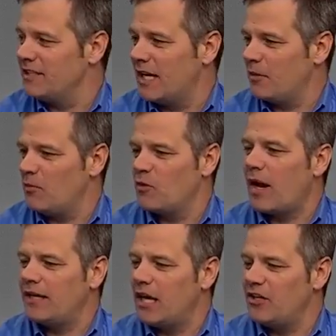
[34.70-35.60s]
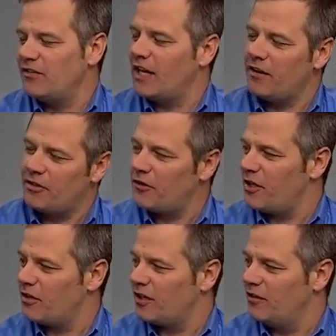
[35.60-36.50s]
time. I mean, right now you've got a
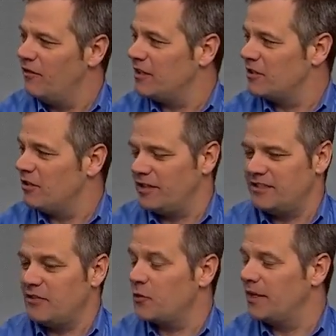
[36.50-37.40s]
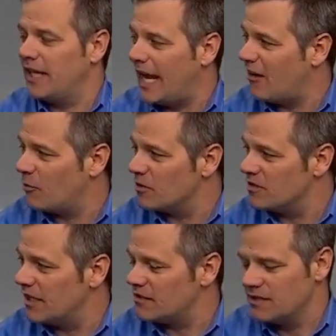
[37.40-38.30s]
30-year conventional that's at
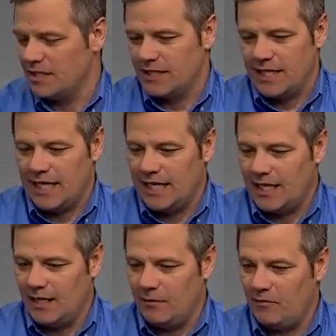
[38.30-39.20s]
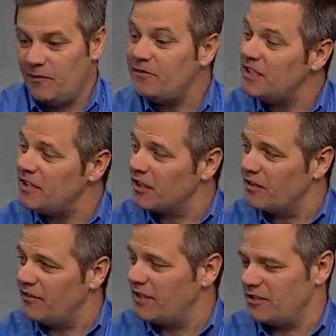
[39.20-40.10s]
3.5%. 15-year conventional
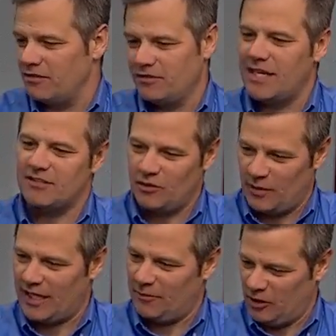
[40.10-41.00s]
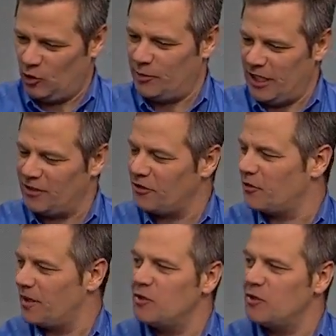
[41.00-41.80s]
conventionals are actually, we got them a little bit under 3